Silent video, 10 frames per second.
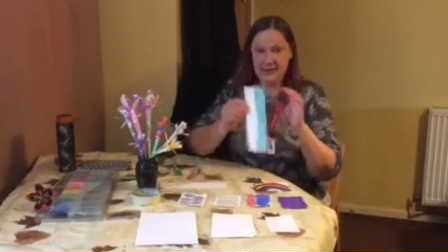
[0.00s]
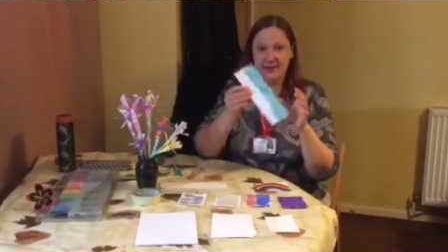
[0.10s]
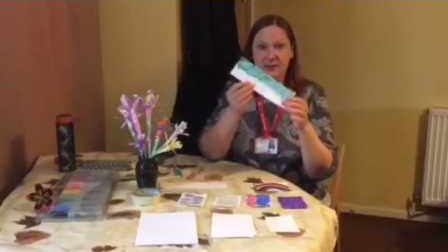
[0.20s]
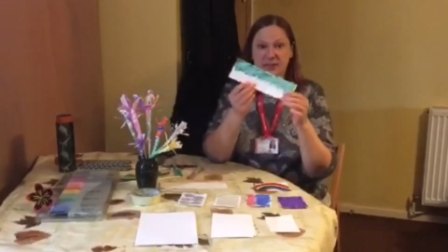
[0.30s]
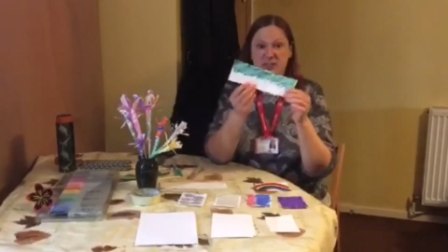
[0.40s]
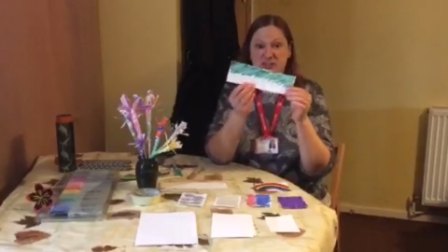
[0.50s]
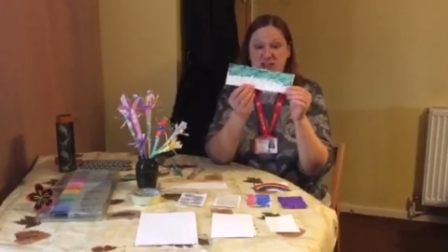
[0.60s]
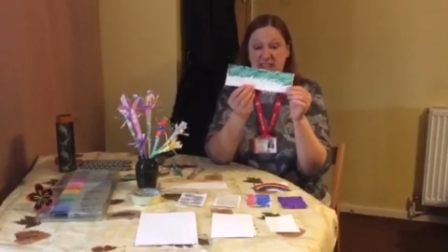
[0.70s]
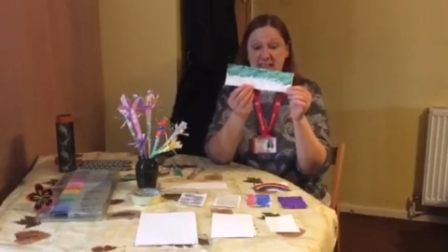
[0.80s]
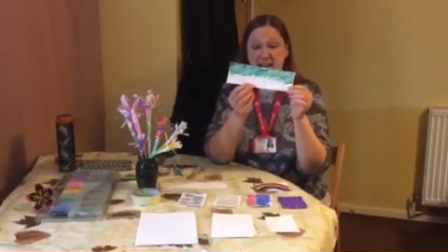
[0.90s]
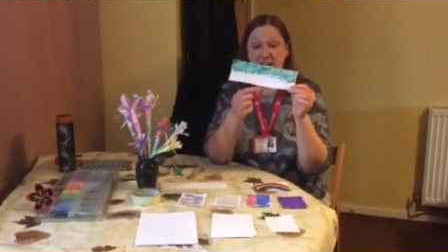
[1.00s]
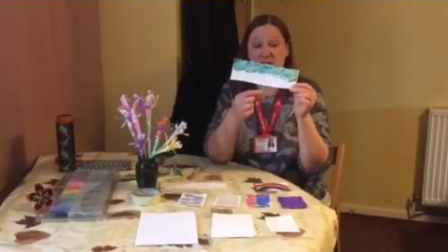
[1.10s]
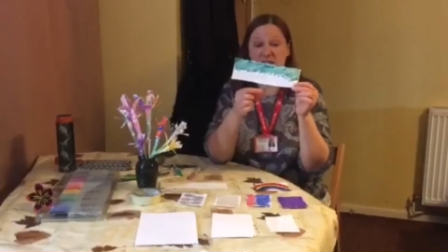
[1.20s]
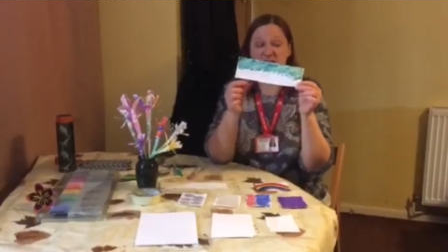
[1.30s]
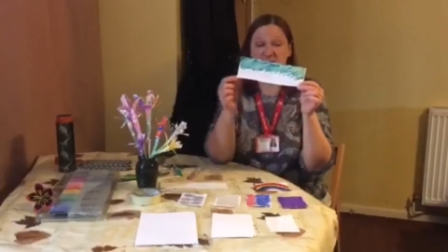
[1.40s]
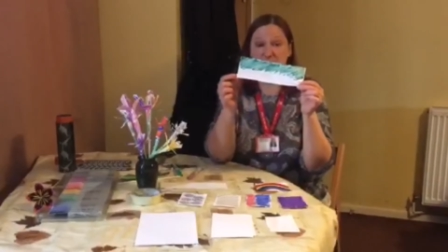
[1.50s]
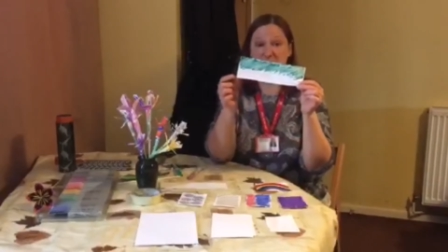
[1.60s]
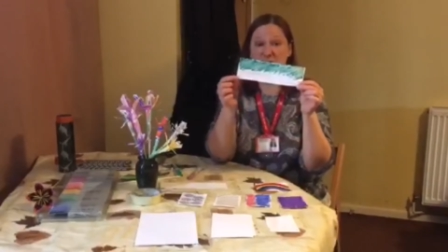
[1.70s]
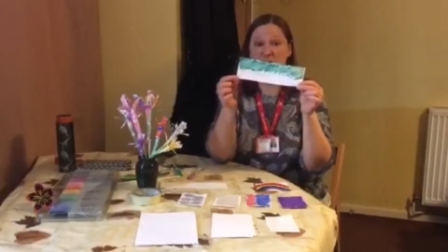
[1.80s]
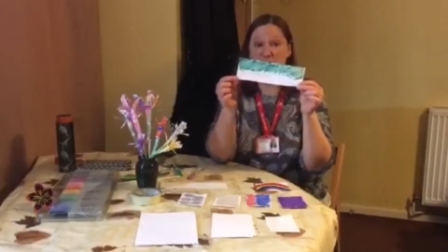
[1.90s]
So it's green, and I've done
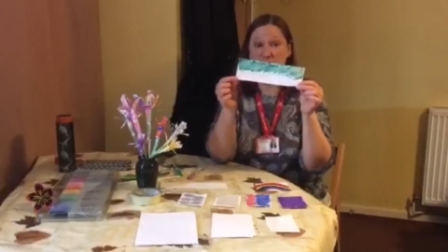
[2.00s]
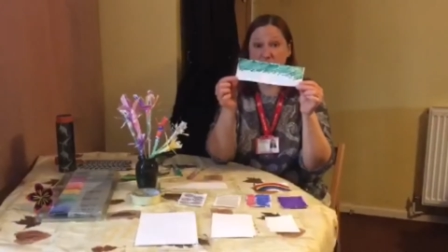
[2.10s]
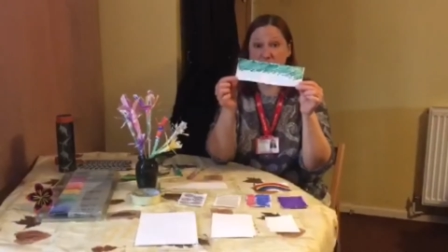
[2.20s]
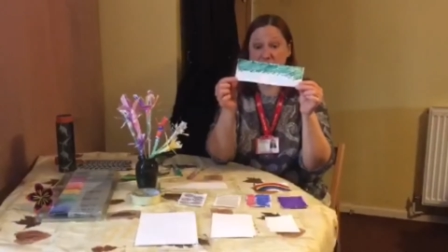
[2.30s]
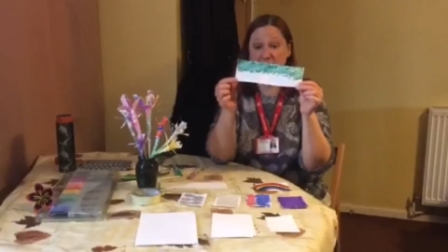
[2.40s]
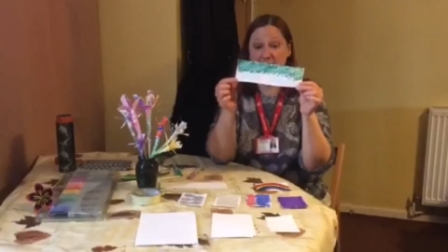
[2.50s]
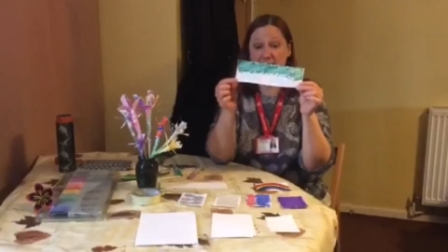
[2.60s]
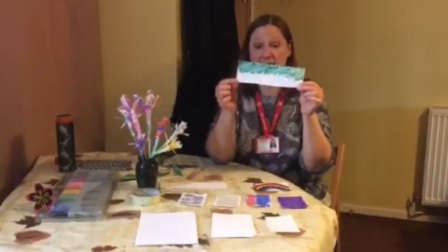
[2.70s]
about half of it.